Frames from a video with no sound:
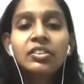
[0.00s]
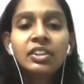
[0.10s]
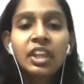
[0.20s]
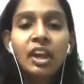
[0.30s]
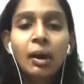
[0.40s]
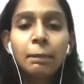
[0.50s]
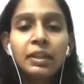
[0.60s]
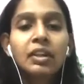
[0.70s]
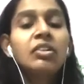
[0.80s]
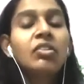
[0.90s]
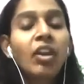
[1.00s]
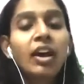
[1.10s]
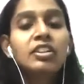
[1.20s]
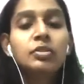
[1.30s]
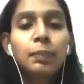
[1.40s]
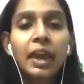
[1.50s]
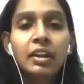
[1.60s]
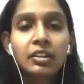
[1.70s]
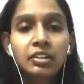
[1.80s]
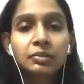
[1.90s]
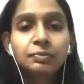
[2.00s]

they appear transparent.